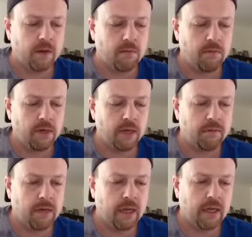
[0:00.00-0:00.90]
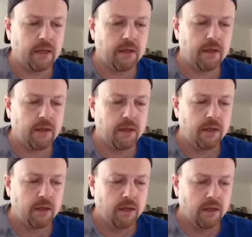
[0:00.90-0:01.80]
Money in the Bank.
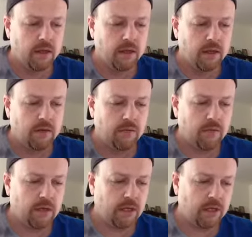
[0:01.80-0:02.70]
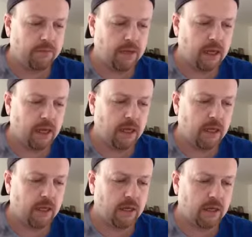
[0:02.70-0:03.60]
Money in the
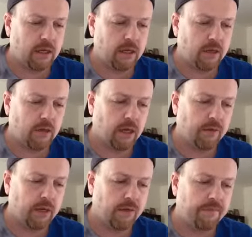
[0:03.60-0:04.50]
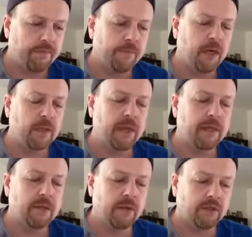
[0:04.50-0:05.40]
Bank. Okay, here we go. Money in the
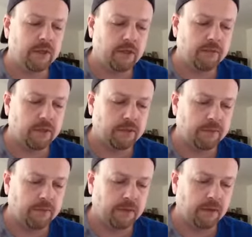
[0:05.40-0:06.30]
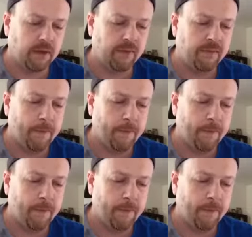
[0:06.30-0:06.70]
Bank 2019 participants. Here we go.